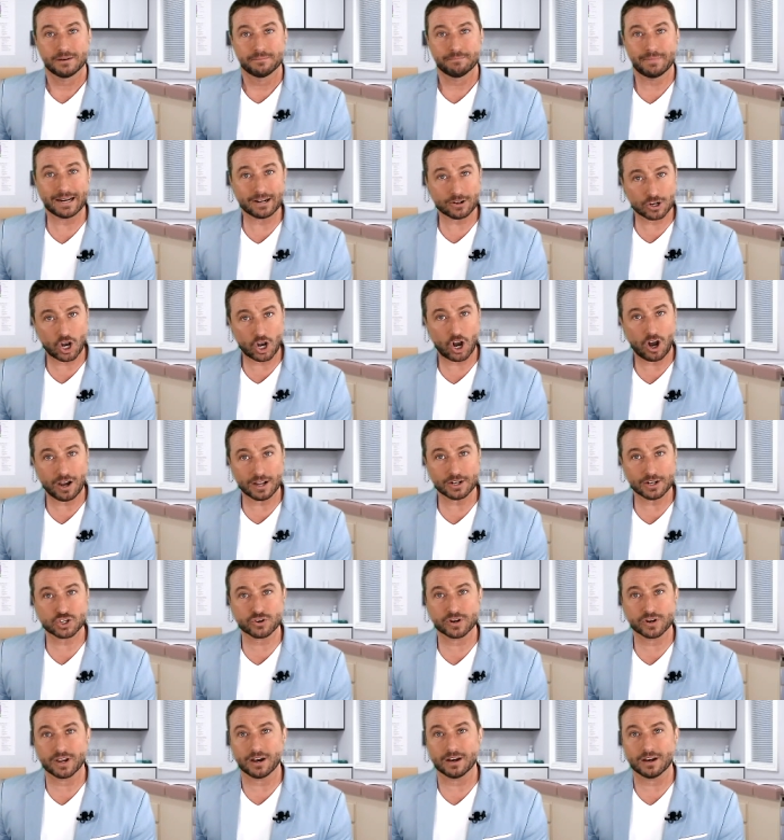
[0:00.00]

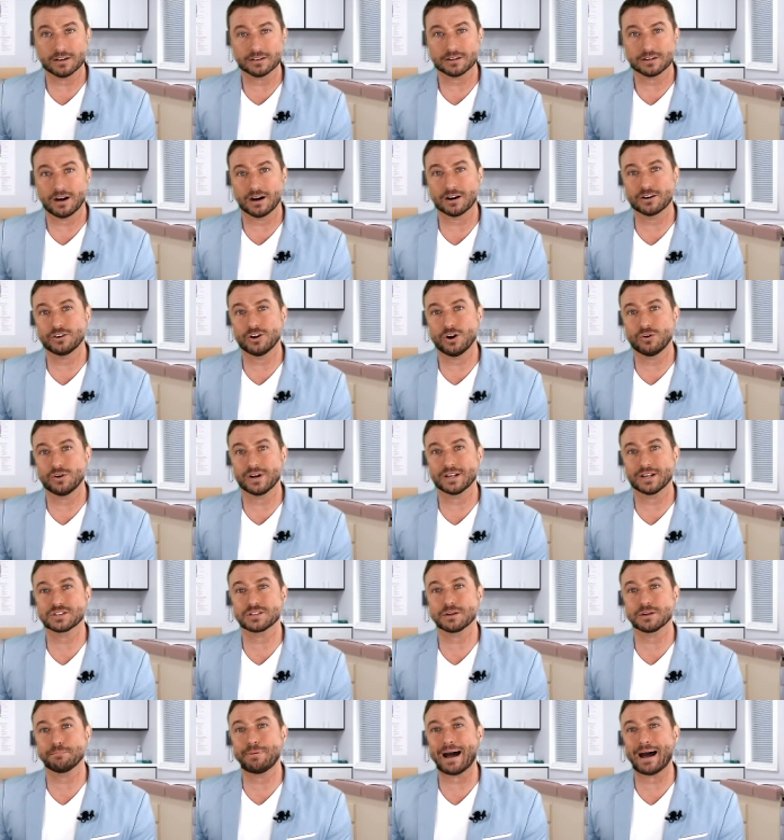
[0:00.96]
Mitochondria are known
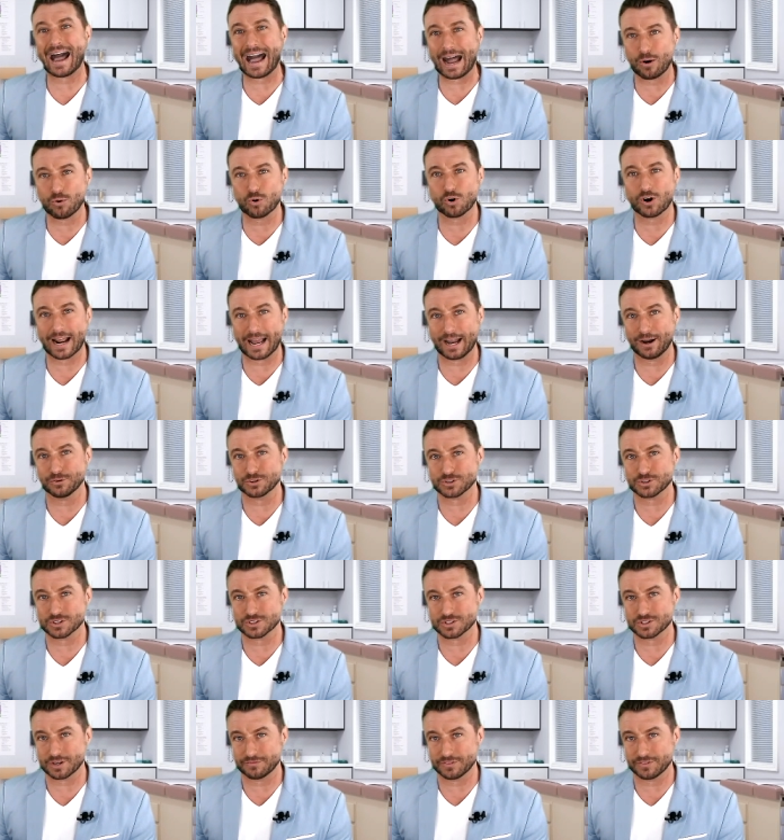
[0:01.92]
as the
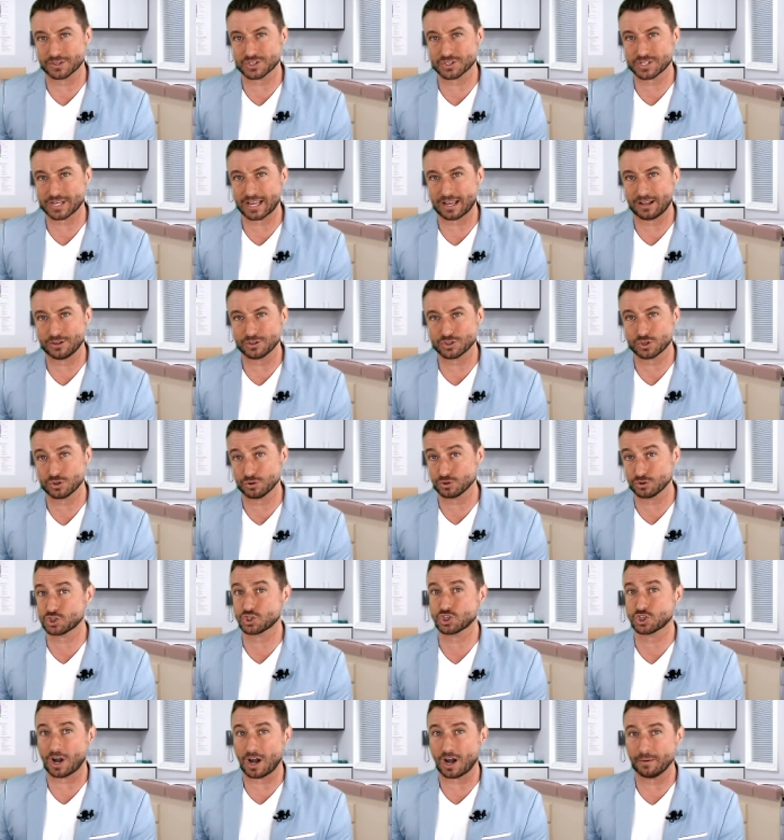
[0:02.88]
powerhouses of the cells
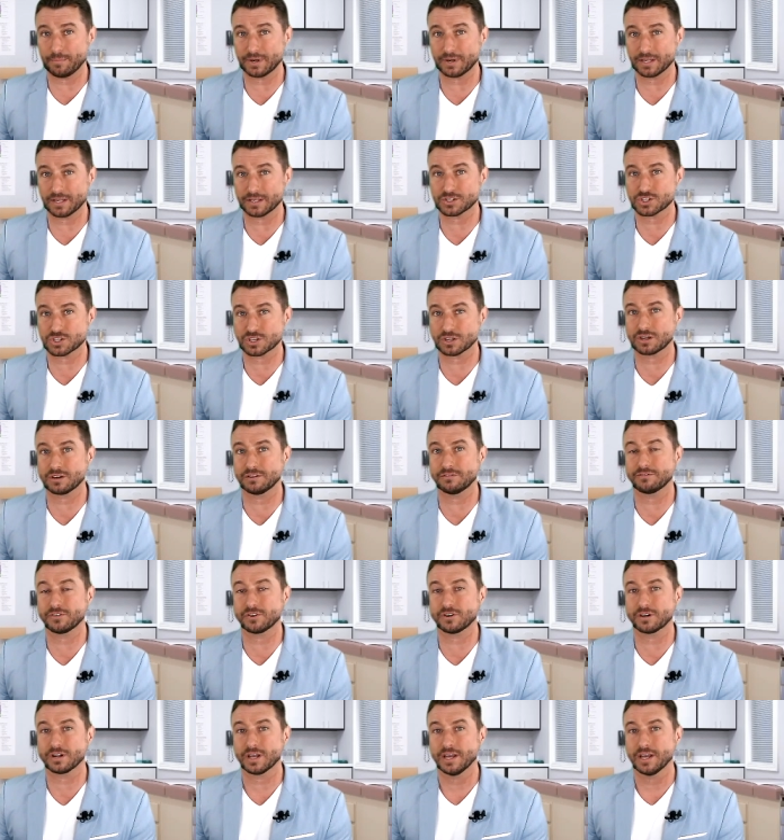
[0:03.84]
whose job it is to
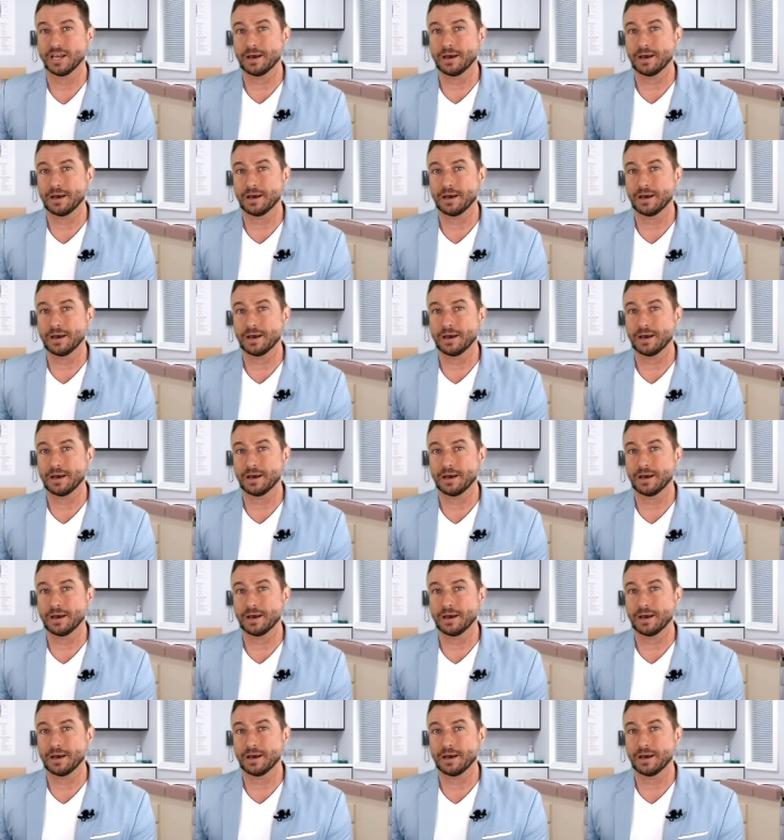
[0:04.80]
convert